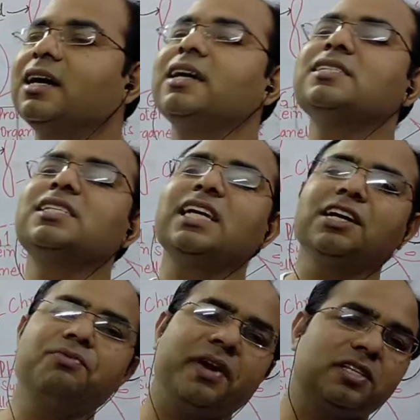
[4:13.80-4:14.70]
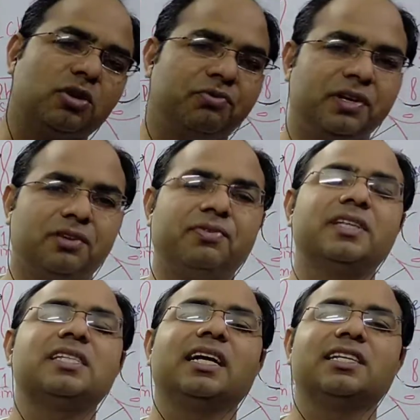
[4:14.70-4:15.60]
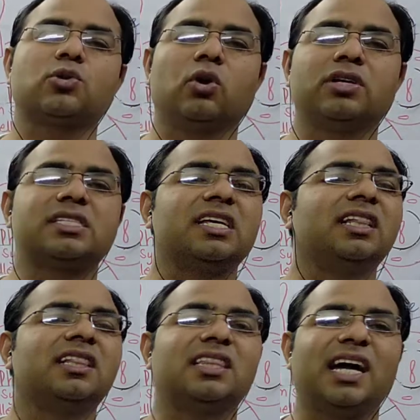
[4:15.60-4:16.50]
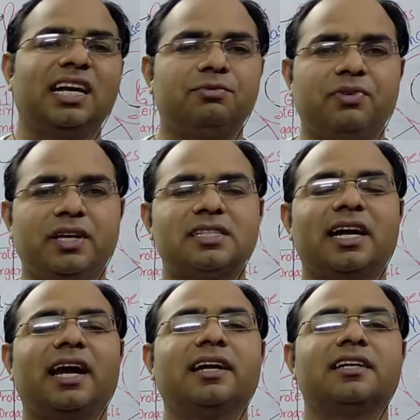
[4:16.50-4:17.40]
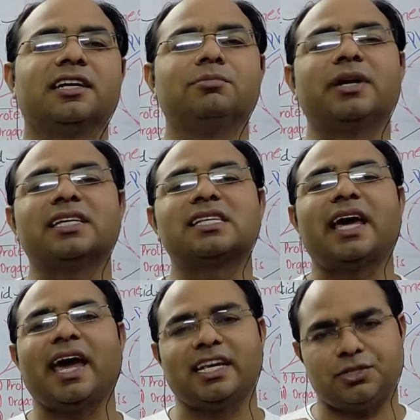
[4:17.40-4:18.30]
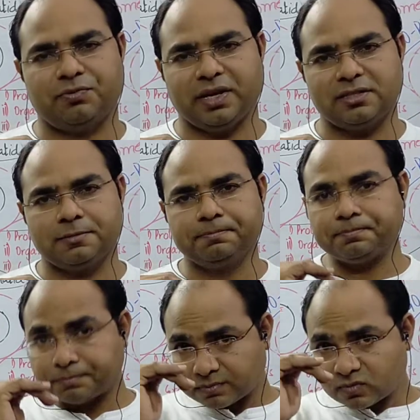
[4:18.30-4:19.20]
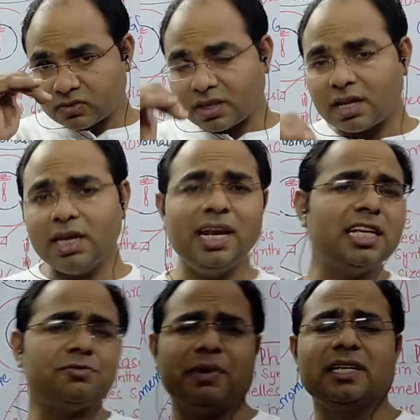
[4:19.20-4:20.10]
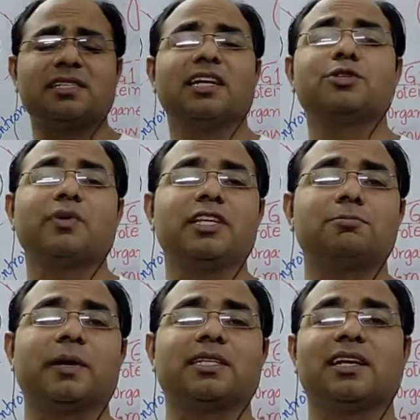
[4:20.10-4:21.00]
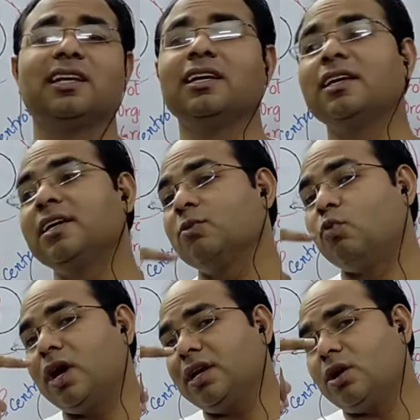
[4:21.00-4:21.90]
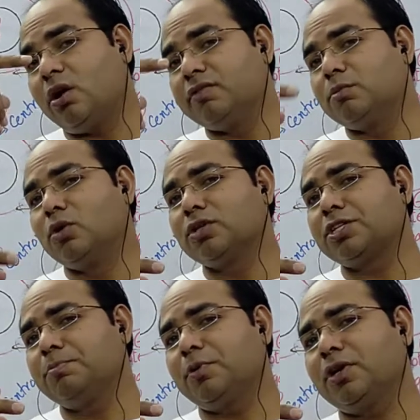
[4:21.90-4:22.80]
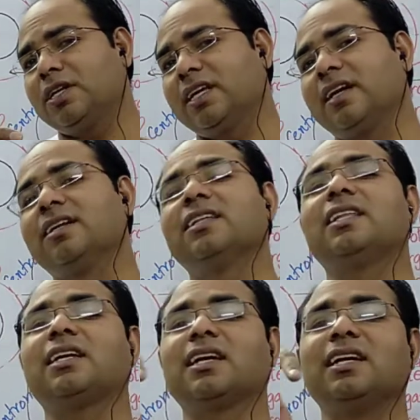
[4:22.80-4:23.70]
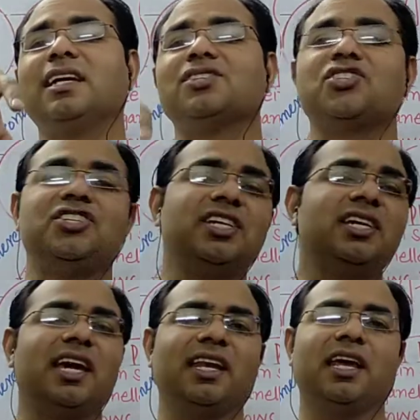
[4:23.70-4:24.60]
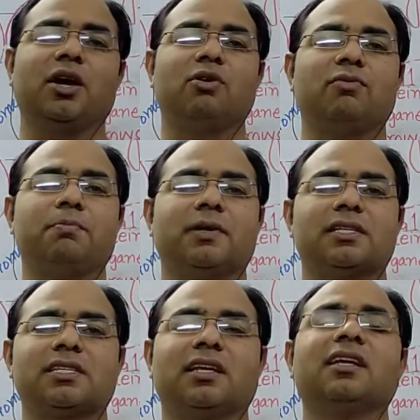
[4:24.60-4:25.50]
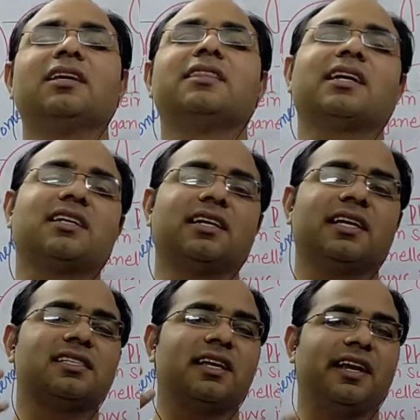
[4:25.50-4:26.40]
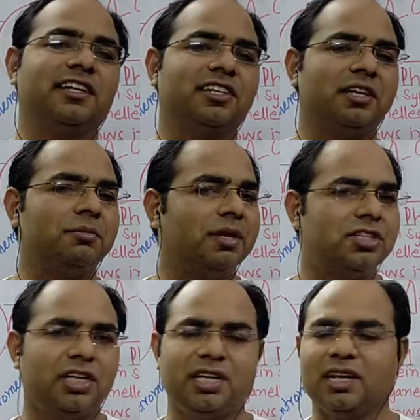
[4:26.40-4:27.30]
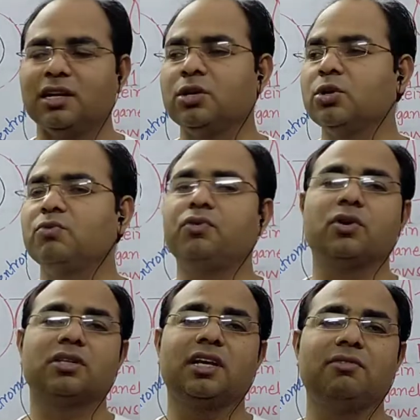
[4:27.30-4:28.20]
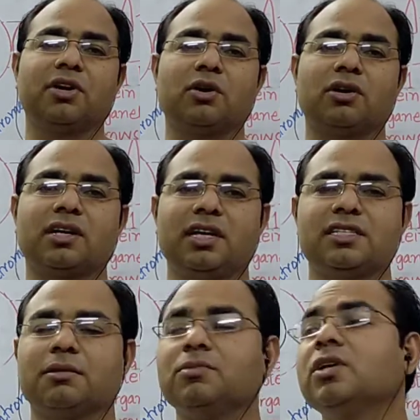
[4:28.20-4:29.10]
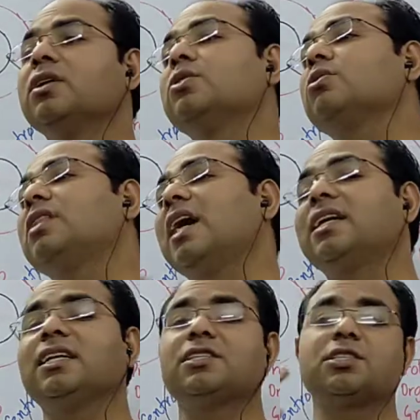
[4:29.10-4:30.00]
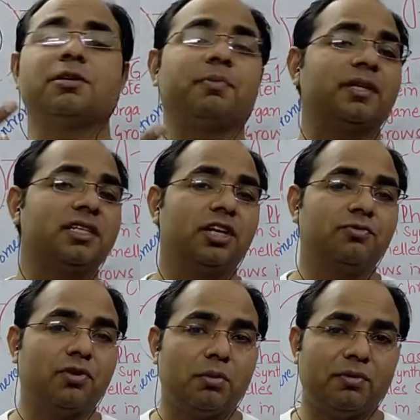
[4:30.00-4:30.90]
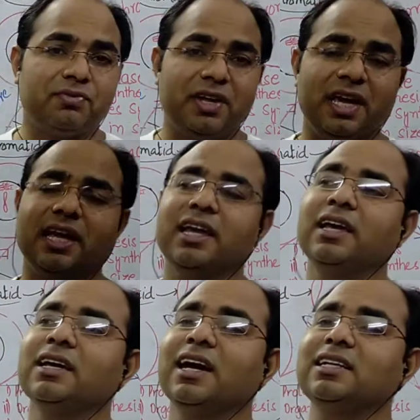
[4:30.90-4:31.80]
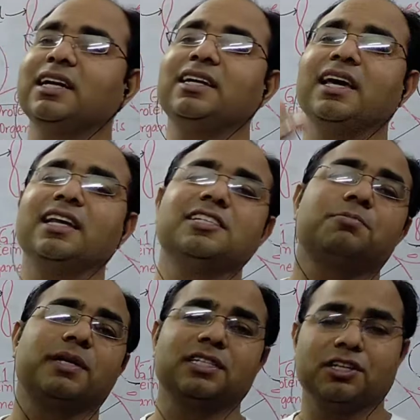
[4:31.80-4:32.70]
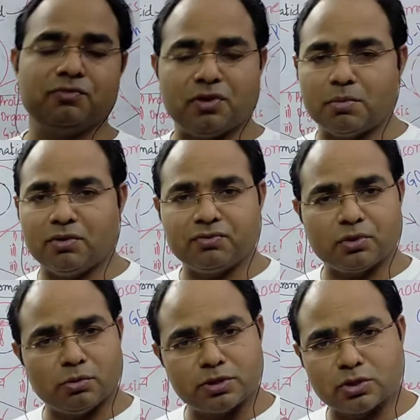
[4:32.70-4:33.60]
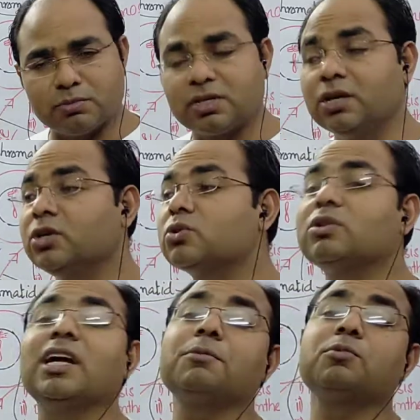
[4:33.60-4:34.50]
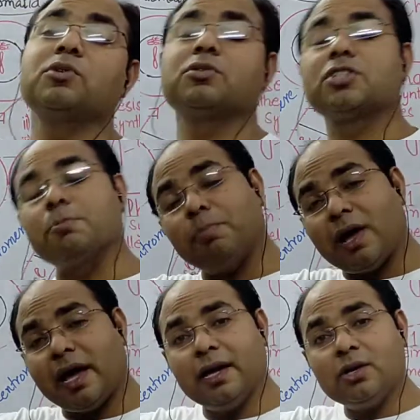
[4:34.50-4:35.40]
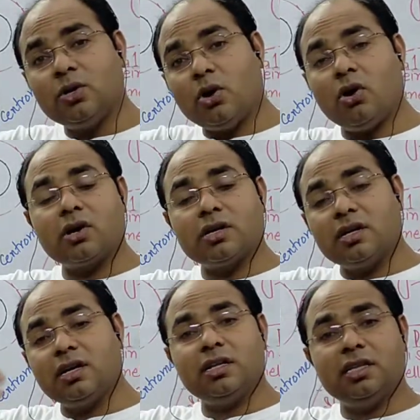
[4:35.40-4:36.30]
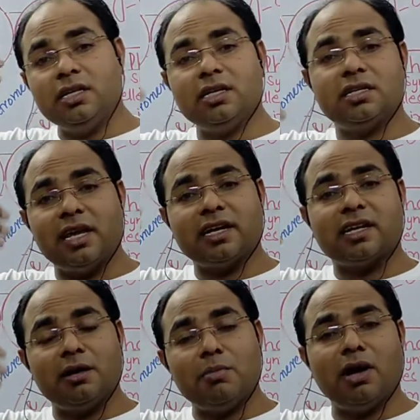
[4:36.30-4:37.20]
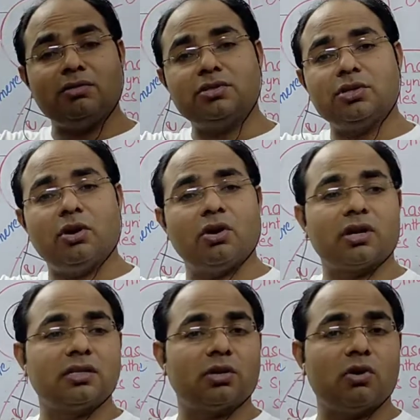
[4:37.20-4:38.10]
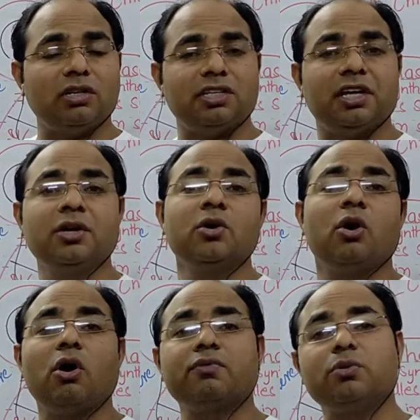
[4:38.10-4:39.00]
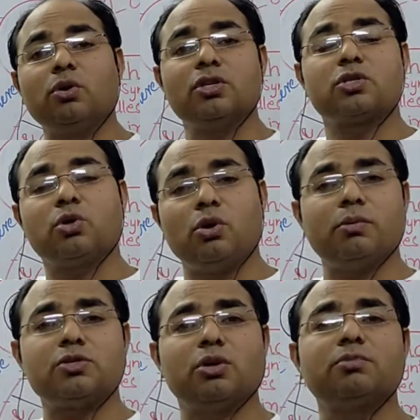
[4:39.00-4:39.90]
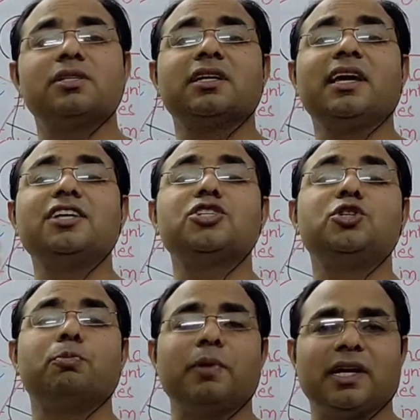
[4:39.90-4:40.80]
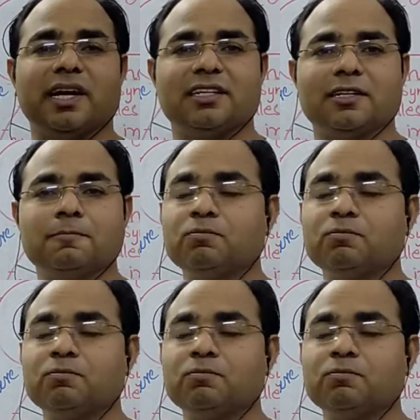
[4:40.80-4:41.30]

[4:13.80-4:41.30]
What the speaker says: is the second phase of interphase, that is called synthetic phase and termed as S phase. In S phase, it's very special. One of the most important thing that contains DNA of a person, that contains hereditary material for the living organism. So that is present in form of DNA, and that DNA is present in form of chromosomes. So that supply or the amount or the quantity of those chromosomes is duplicated.